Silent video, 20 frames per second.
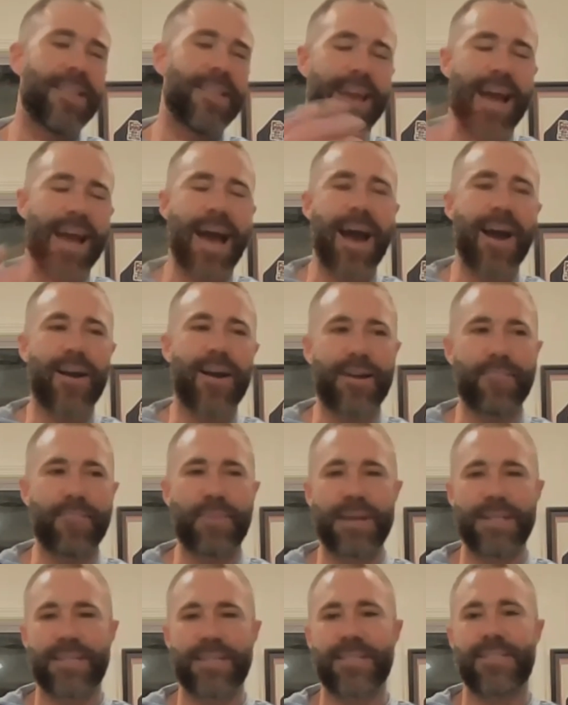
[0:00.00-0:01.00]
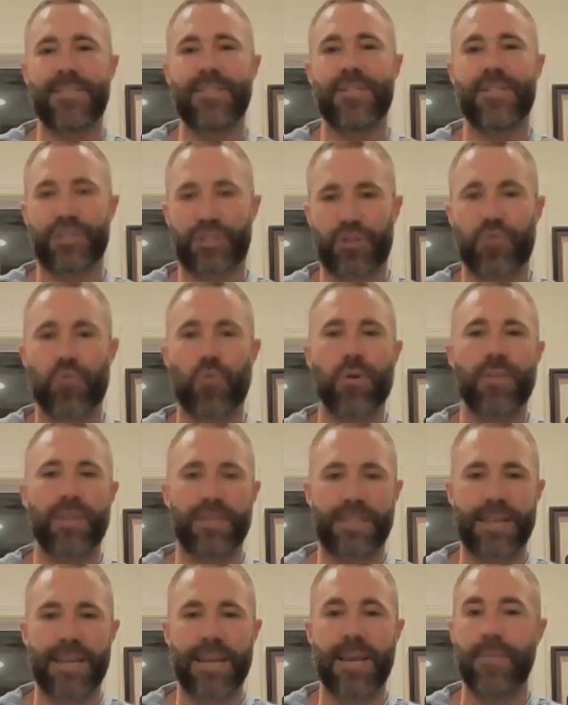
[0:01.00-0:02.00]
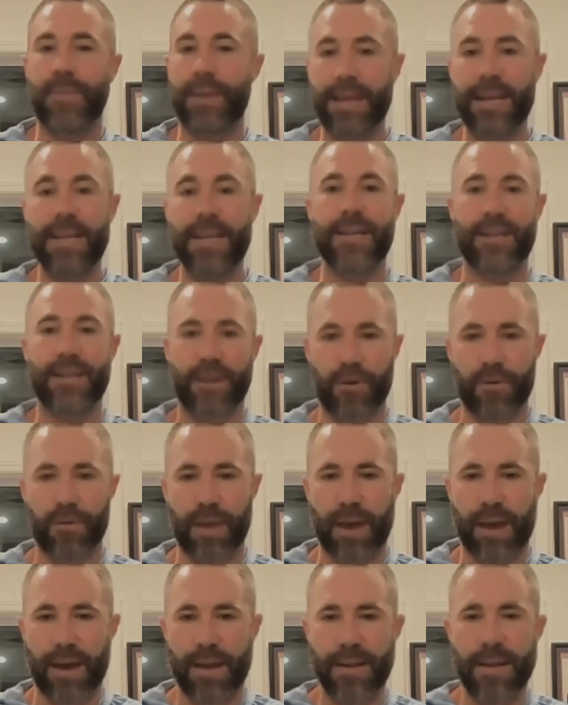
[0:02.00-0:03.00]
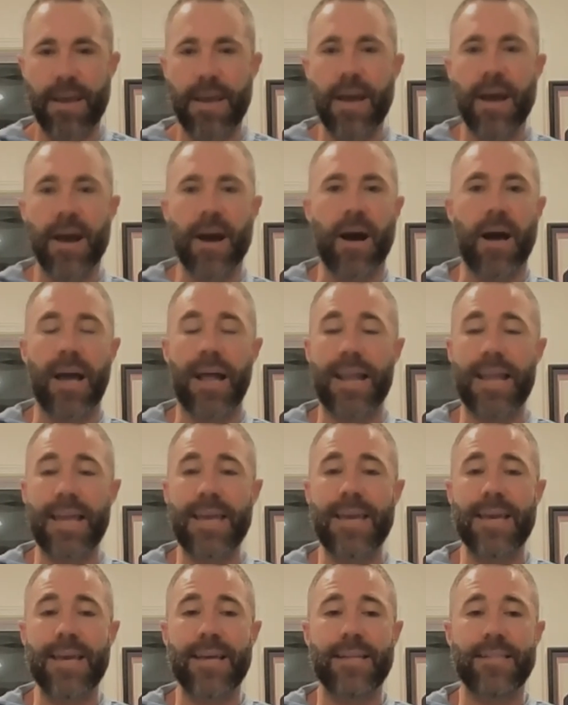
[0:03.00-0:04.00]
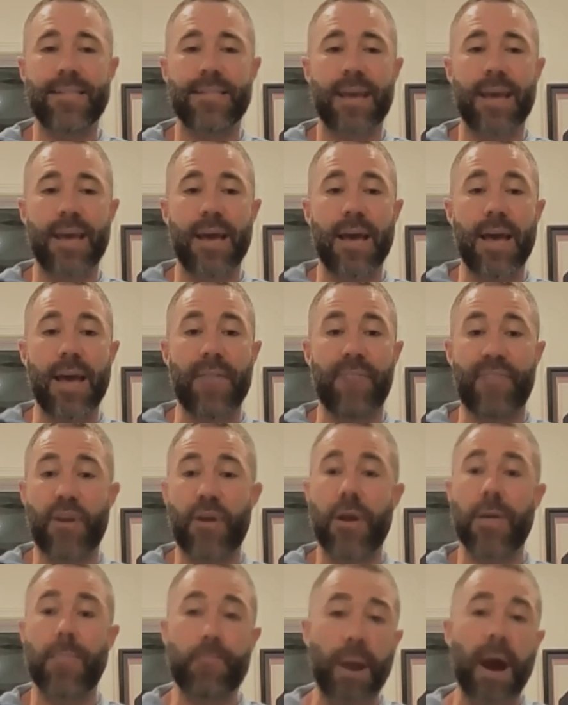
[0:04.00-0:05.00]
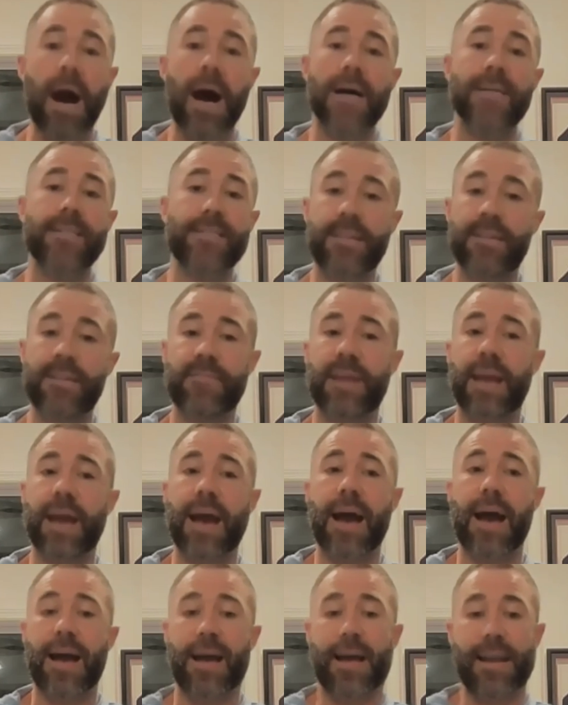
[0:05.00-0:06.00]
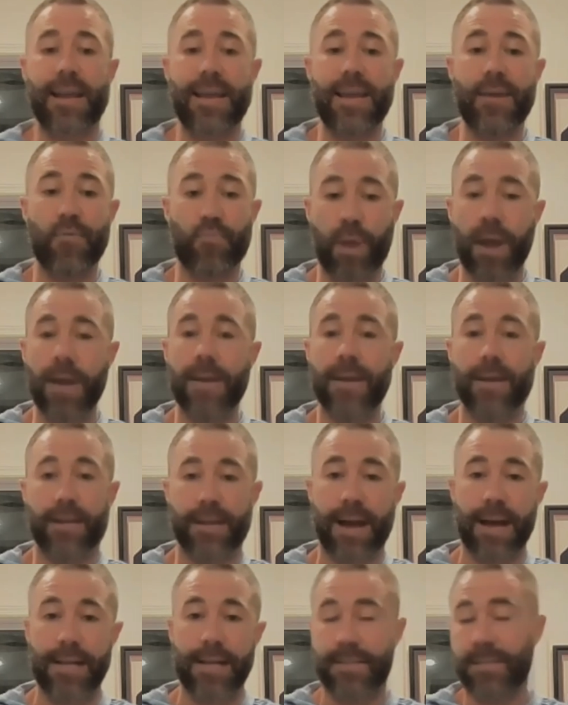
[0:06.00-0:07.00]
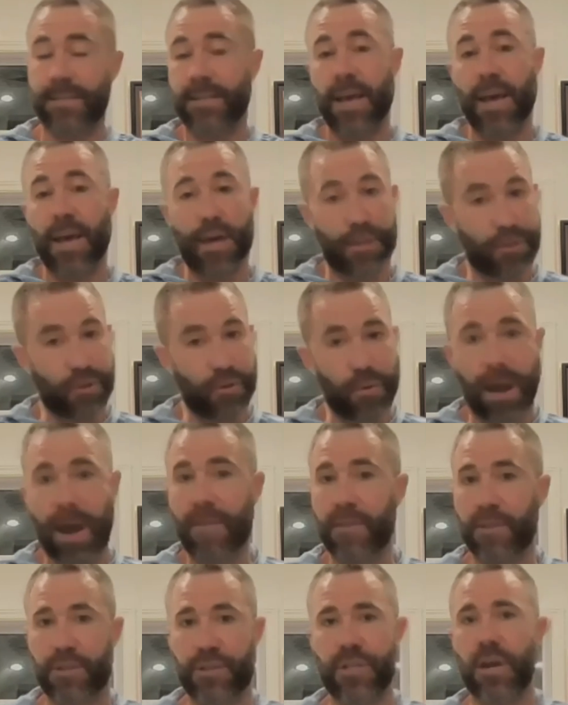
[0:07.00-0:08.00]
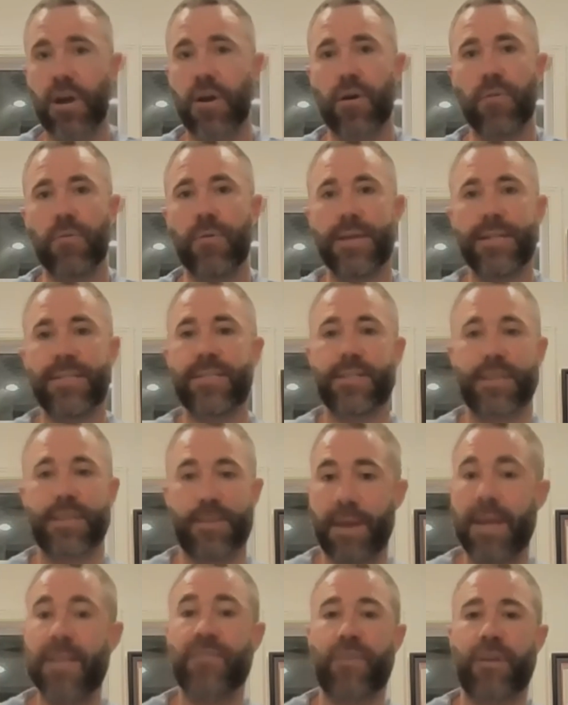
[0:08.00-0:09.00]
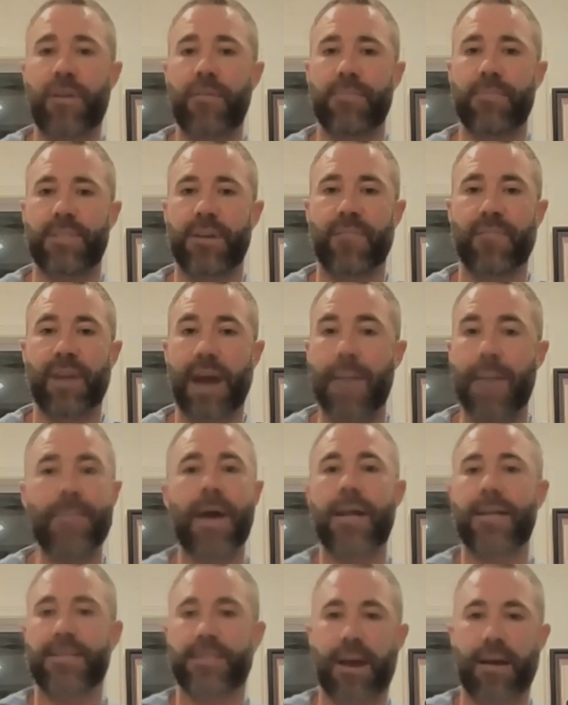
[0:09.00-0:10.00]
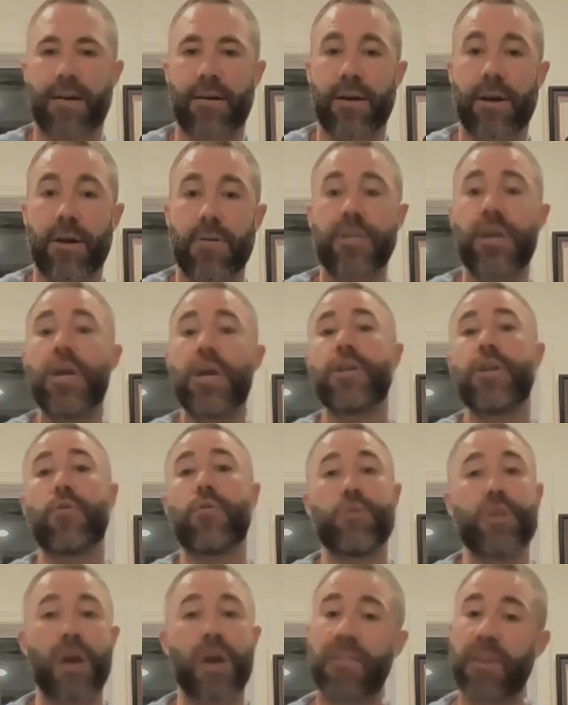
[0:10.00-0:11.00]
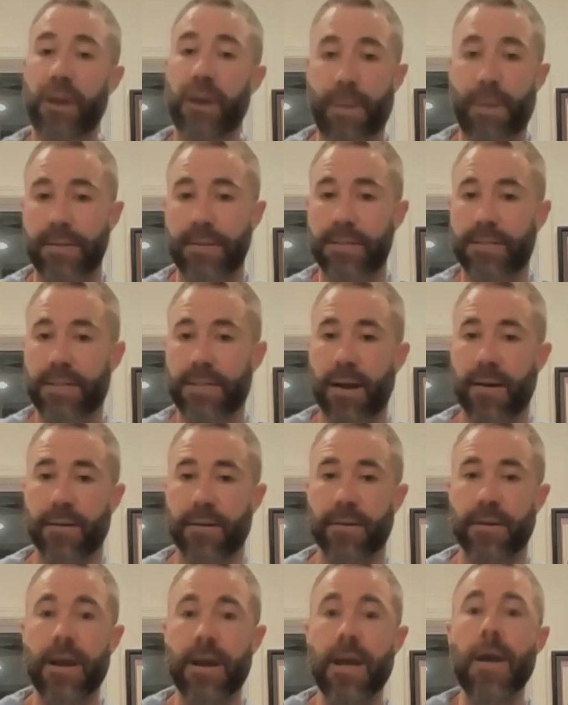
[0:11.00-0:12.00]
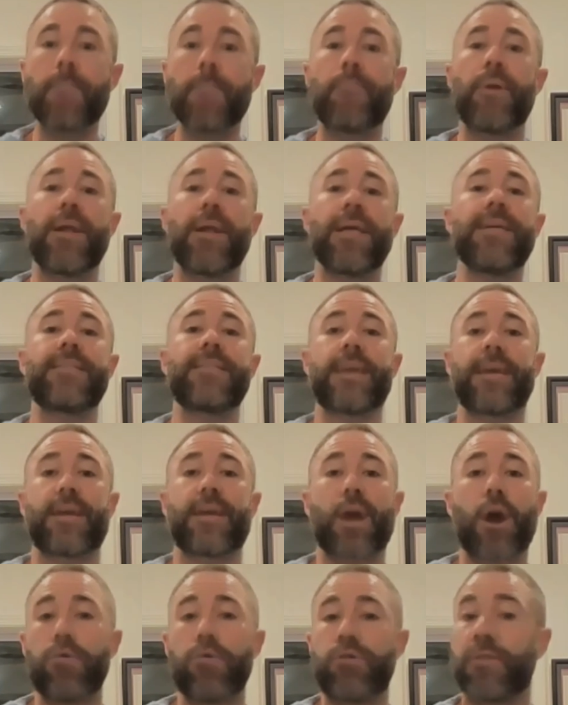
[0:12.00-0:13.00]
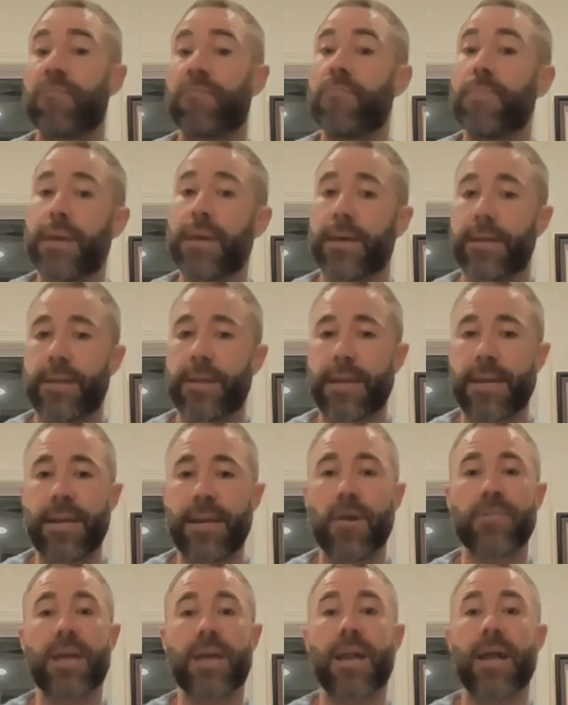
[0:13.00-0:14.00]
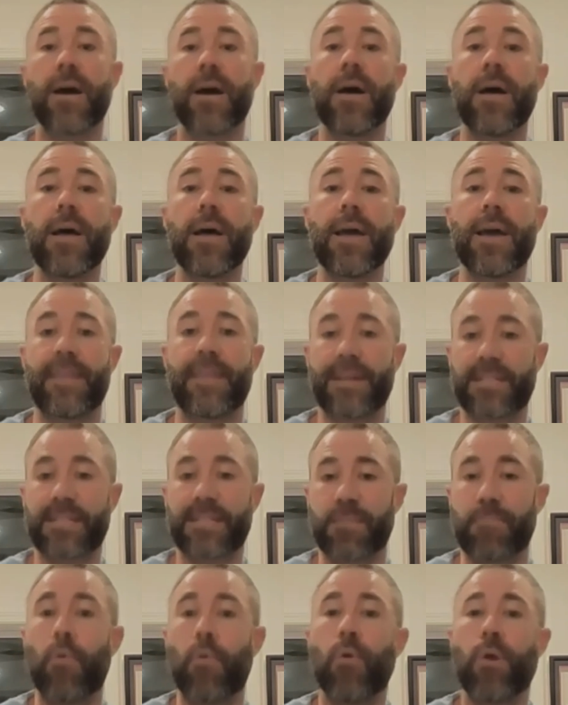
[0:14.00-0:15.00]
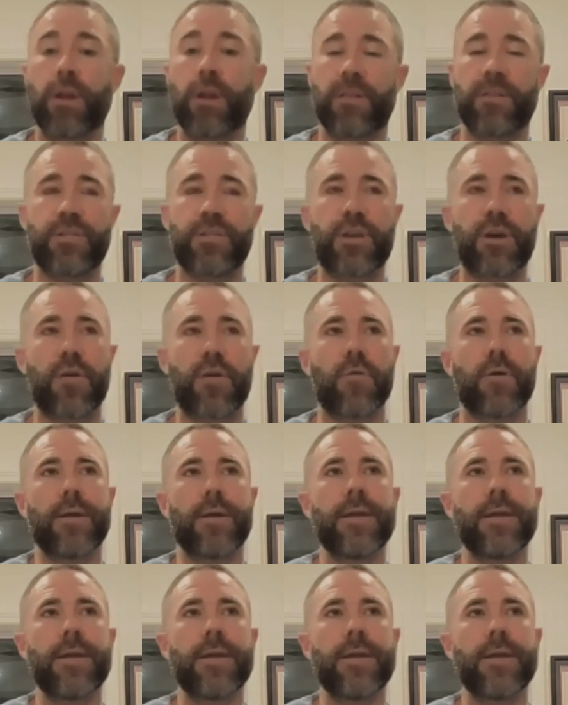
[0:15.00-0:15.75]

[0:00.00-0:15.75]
They hired him basically to destroy the team. He didn't know that, and he is a very positive guy, and he recognizes throughout the show he makes fun of himself. I'm not a soccer coach, know nothing about soccer, but he's a coach of men. He knows how to, and that's the point of the show.